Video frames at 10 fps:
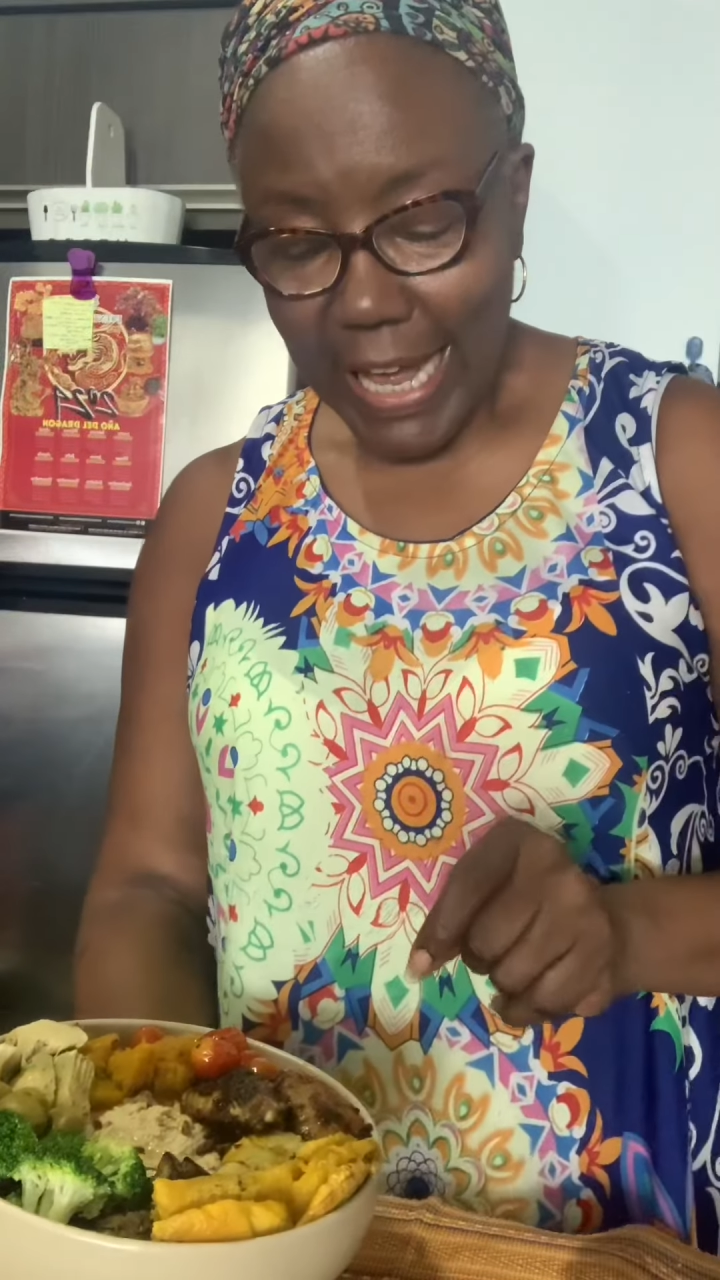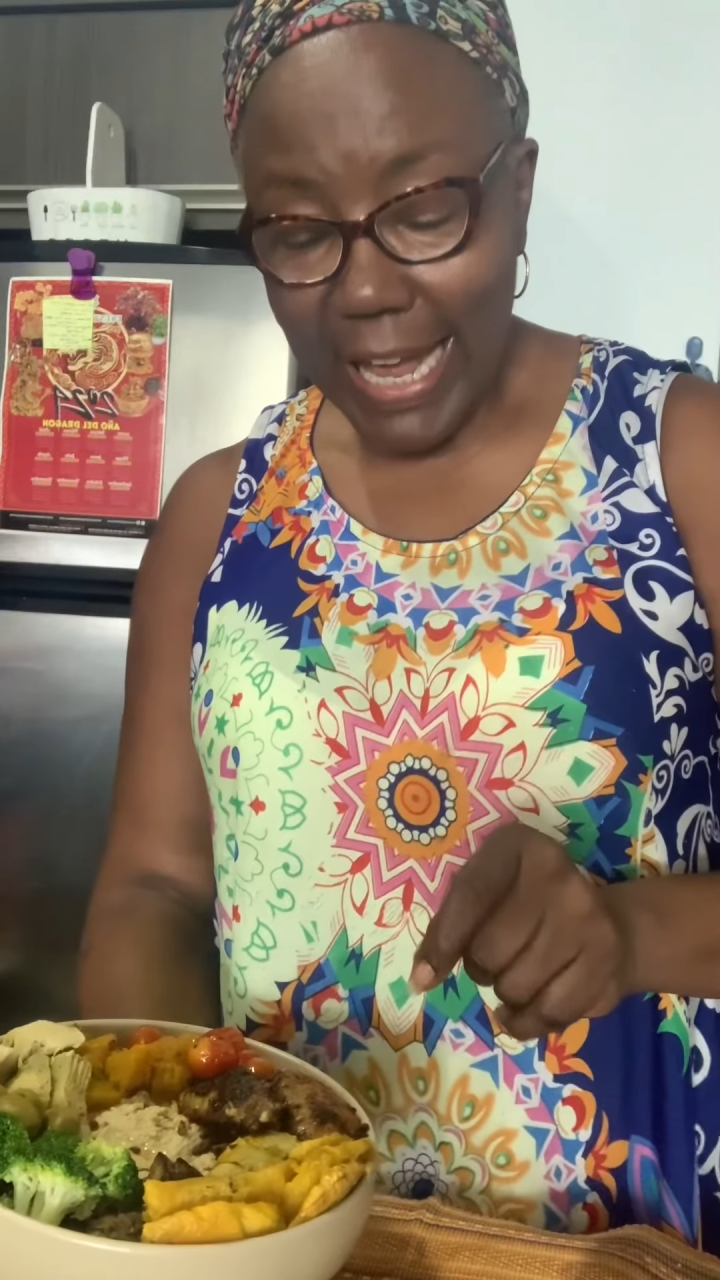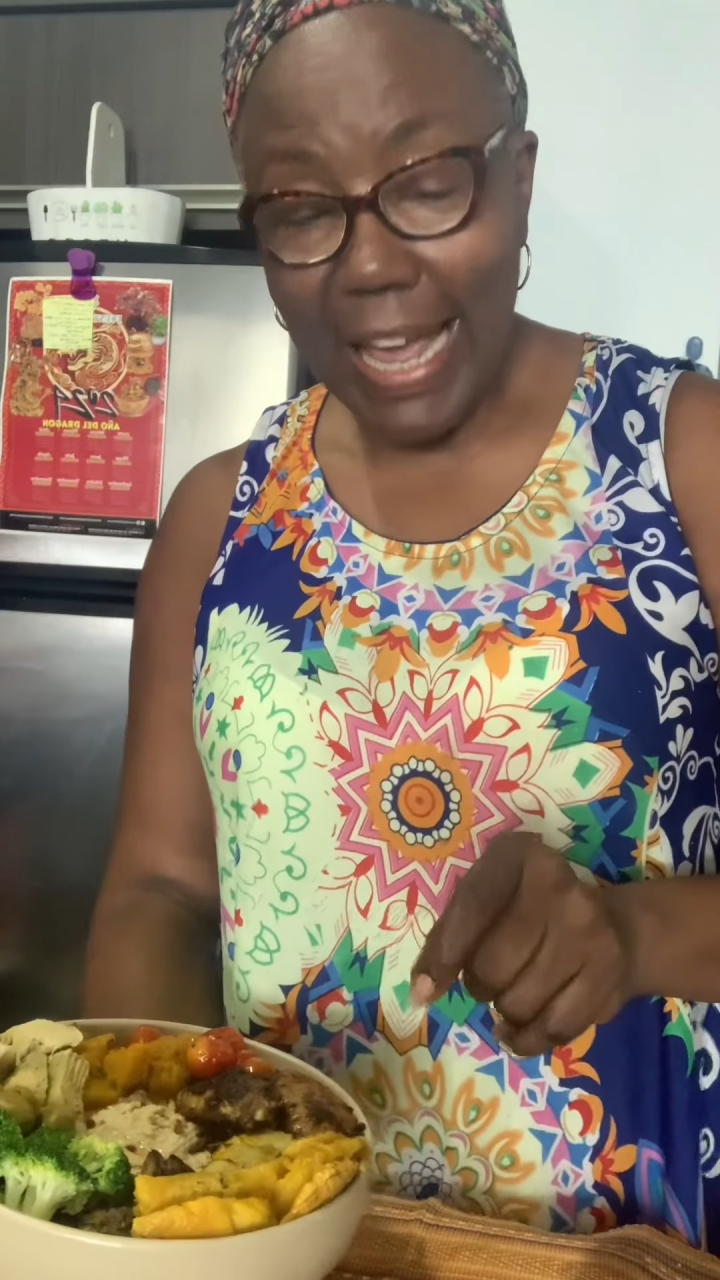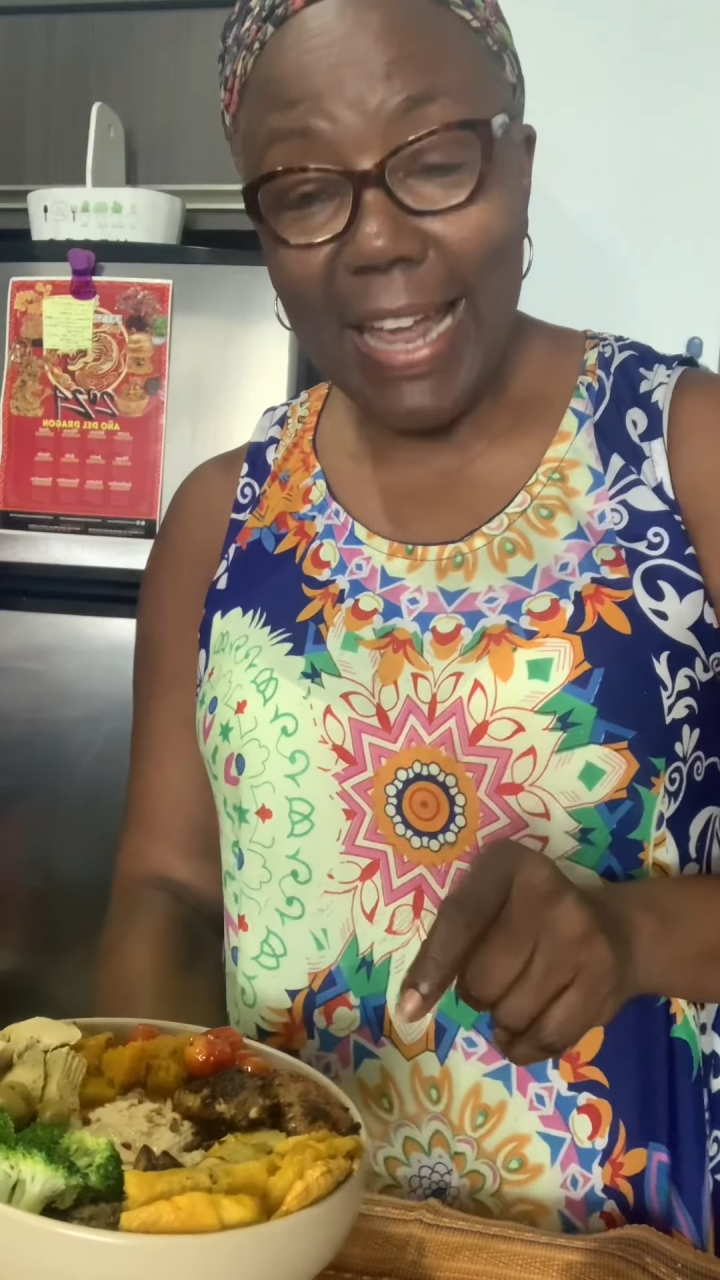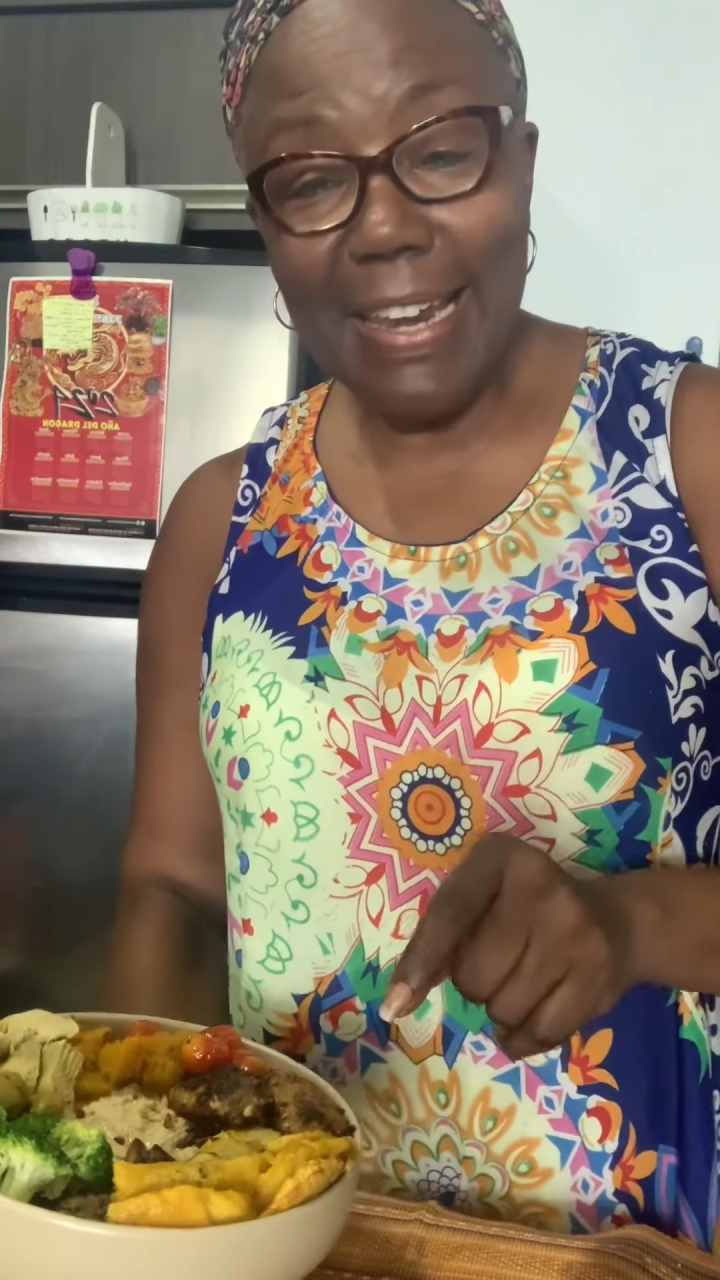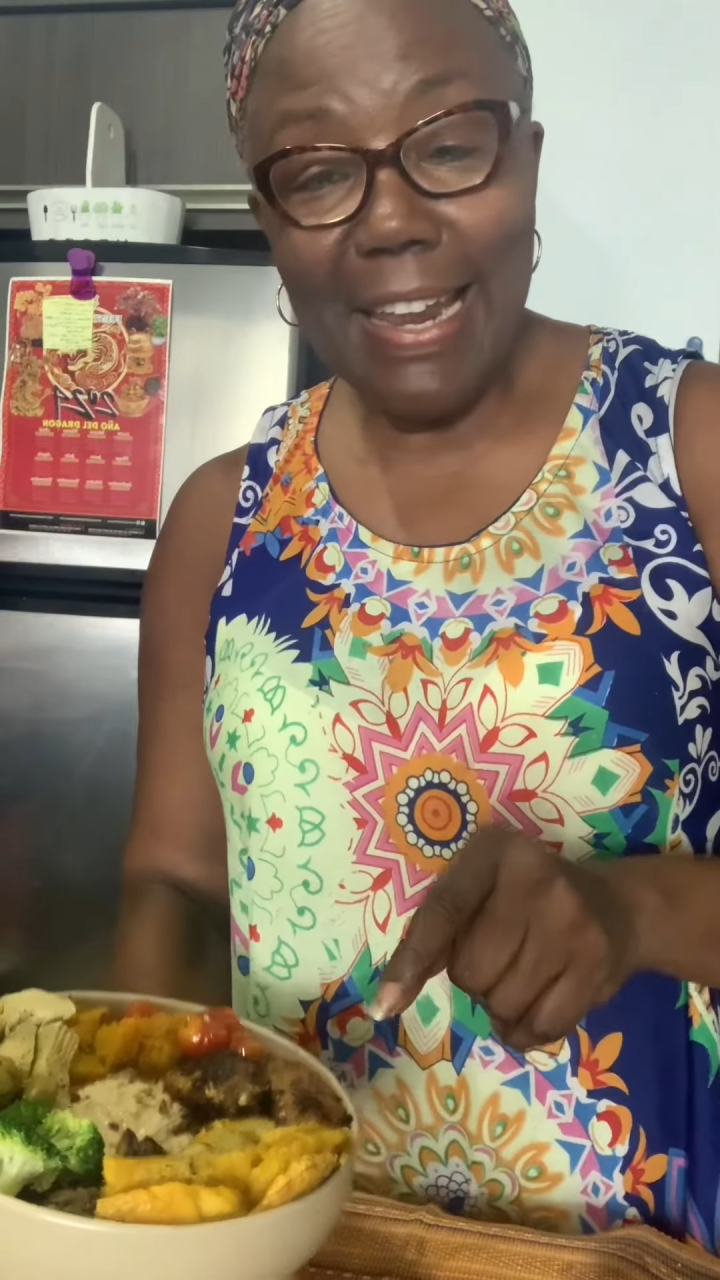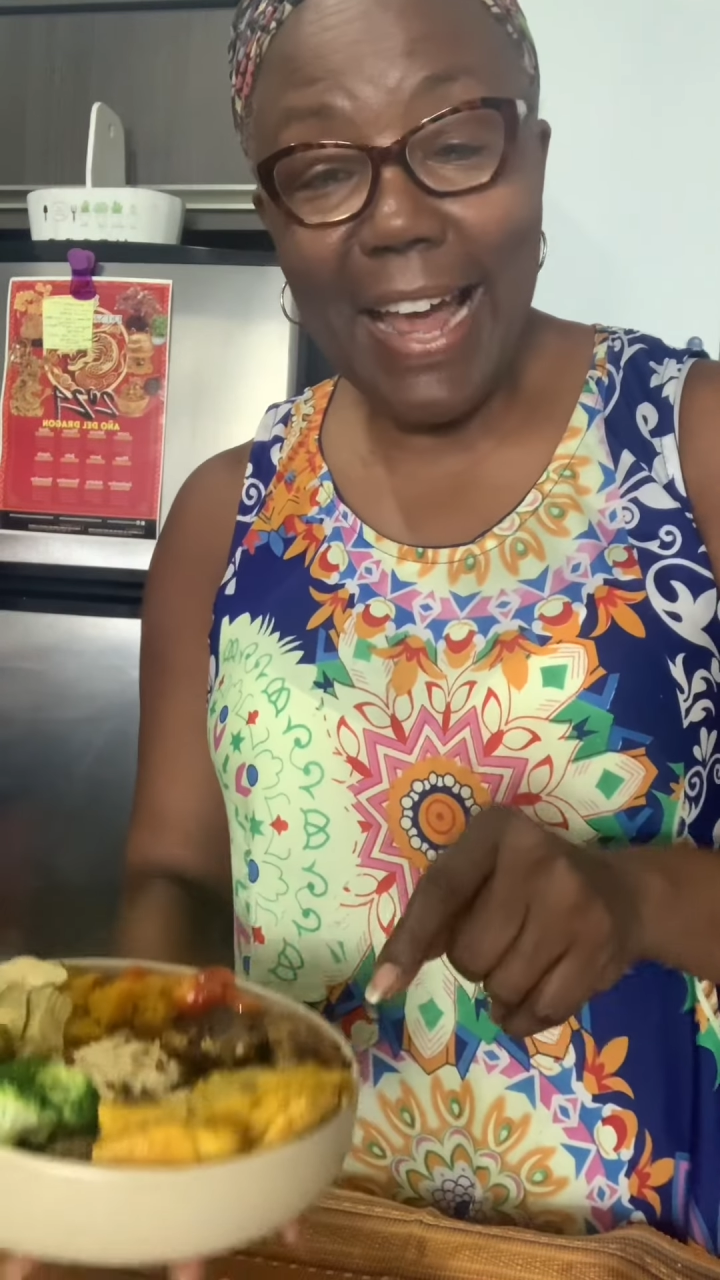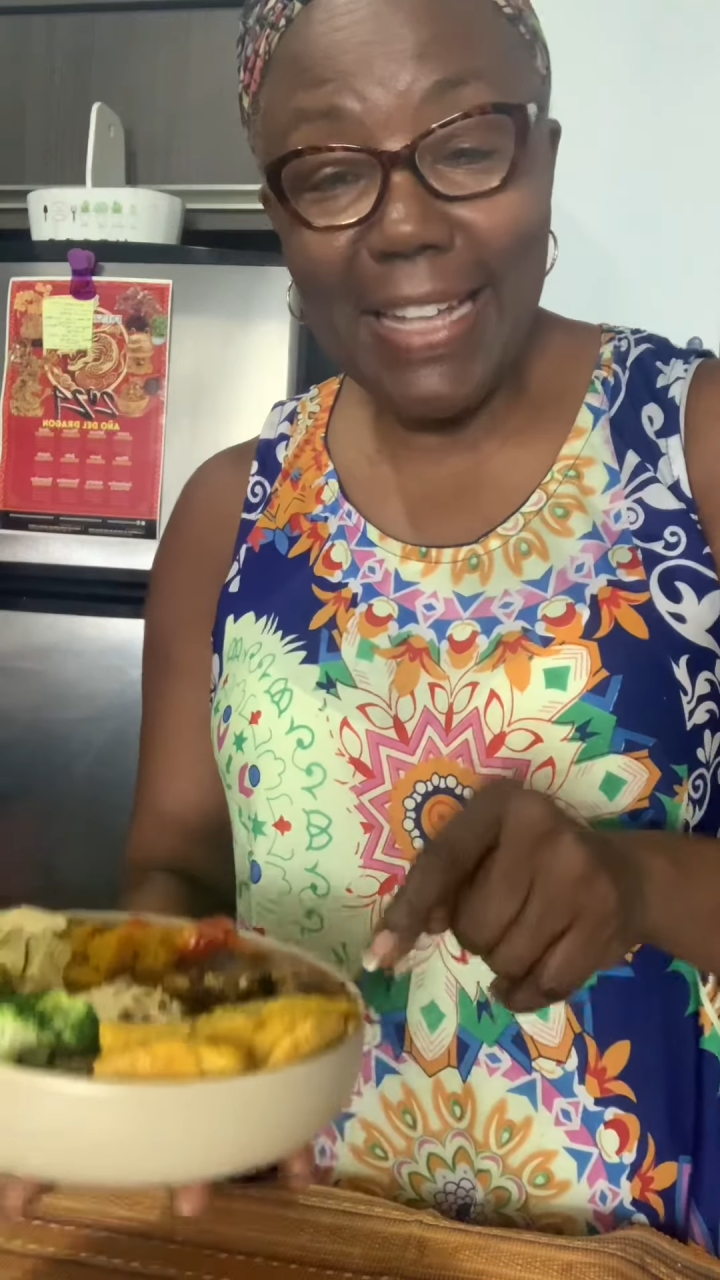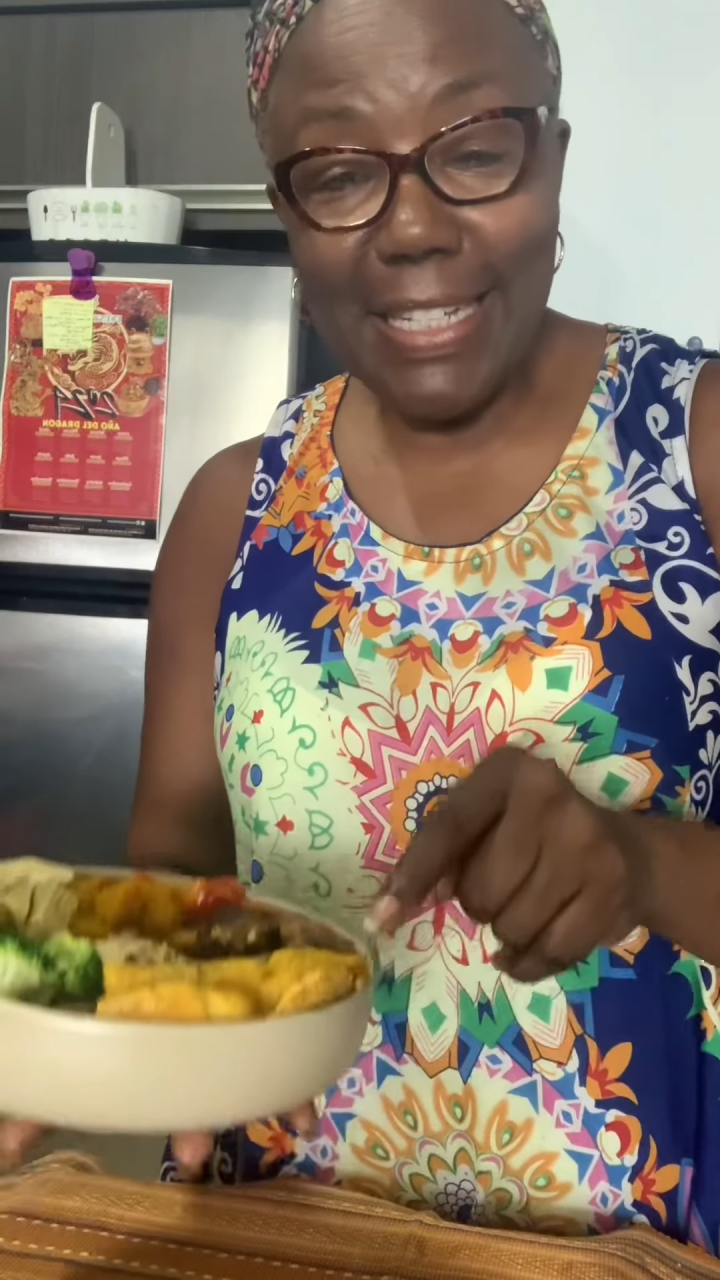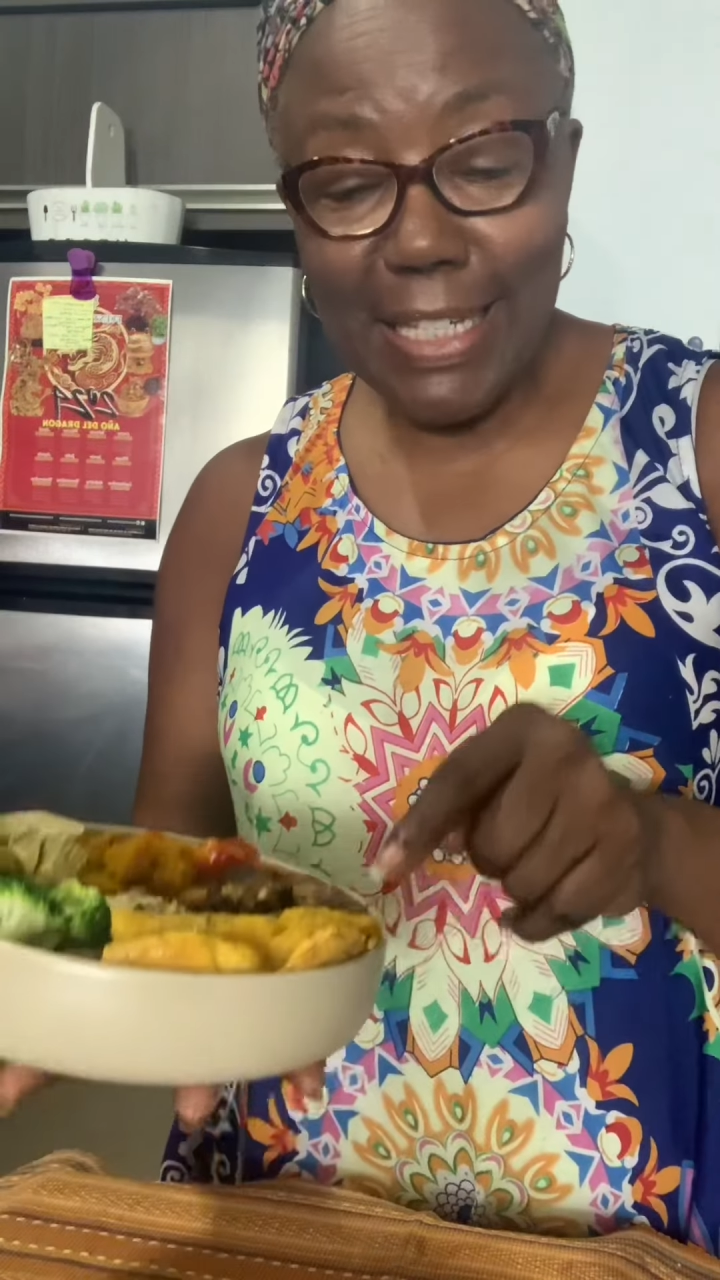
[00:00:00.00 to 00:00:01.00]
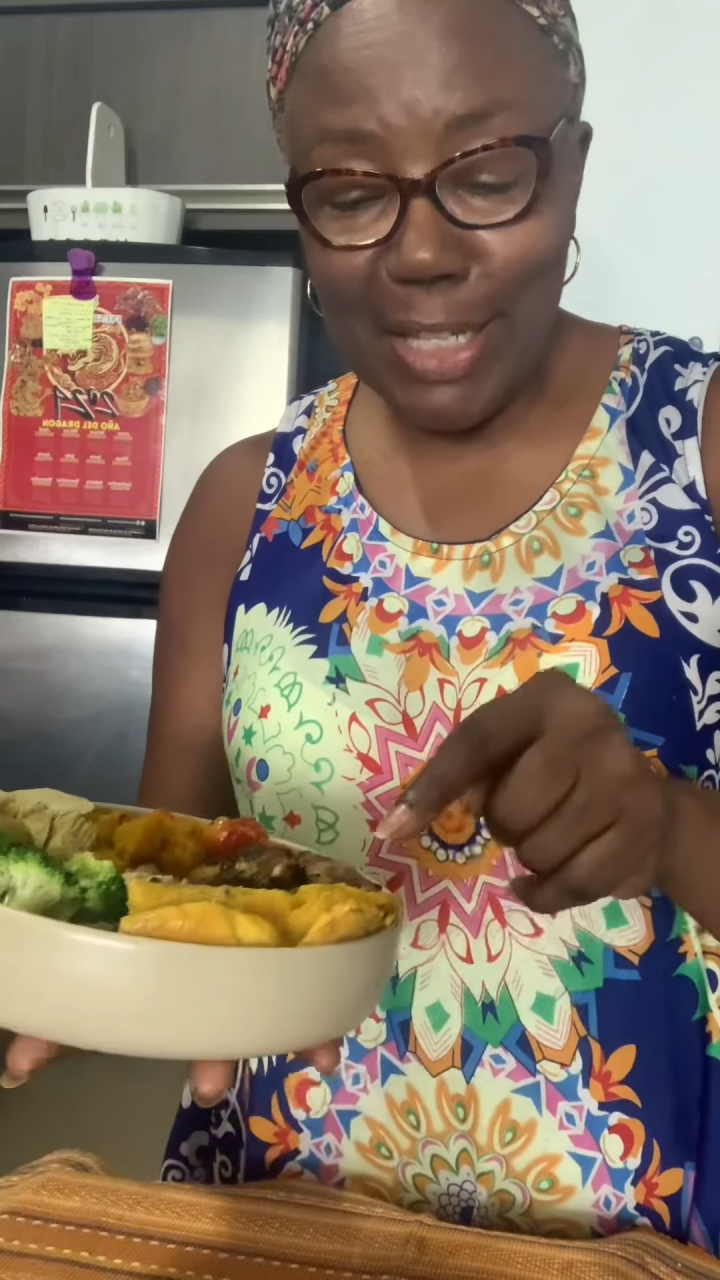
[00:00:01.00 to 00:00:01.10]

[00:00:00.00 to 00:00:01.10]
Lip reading: And then I did